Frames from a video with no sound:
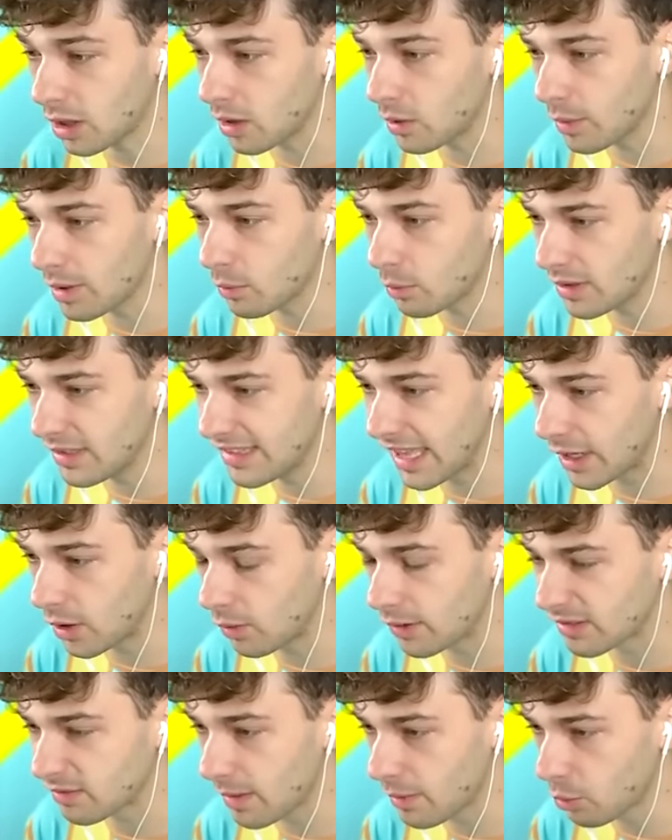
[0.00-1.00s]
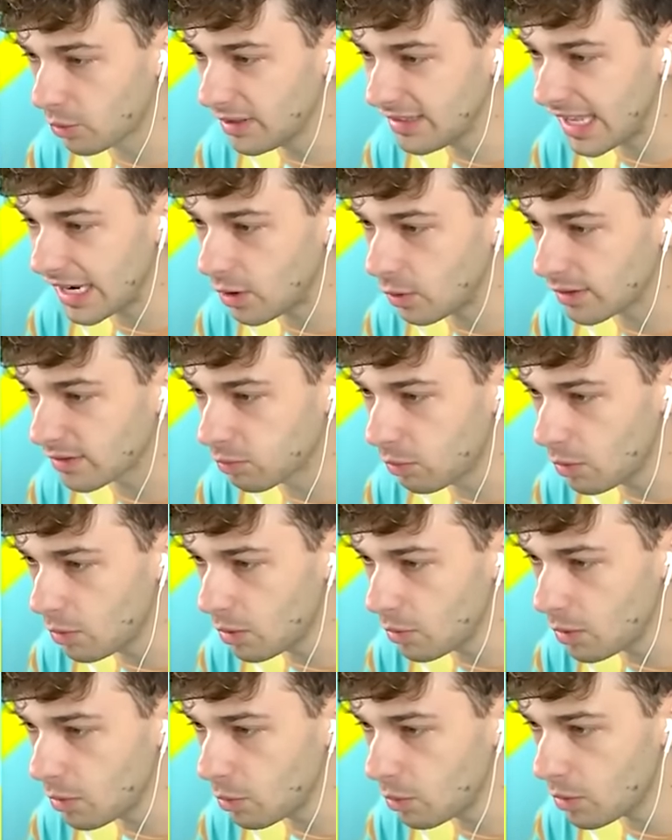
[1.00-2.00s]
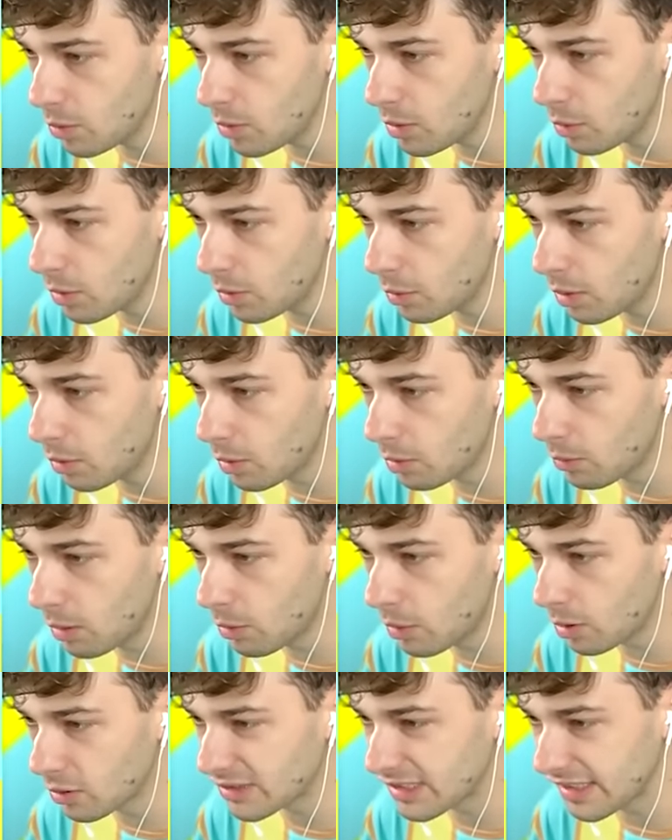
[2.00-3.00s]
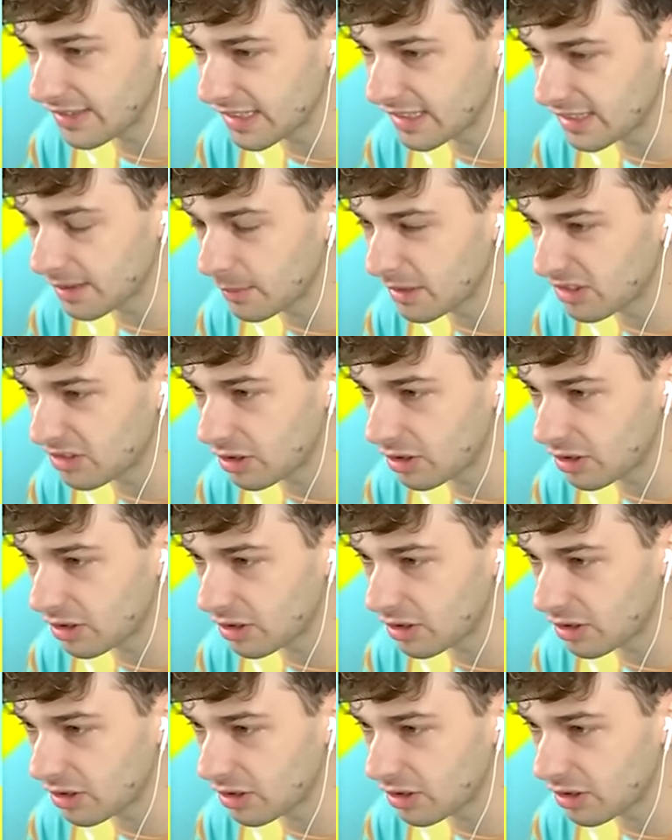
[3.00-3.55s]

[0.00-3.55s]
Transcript: the? What is that noise? Wait, what is that noise? Whoa, whoa, whoa, whoa, whoa, whoa, whoa, whoa, whoa. It sounds like someone's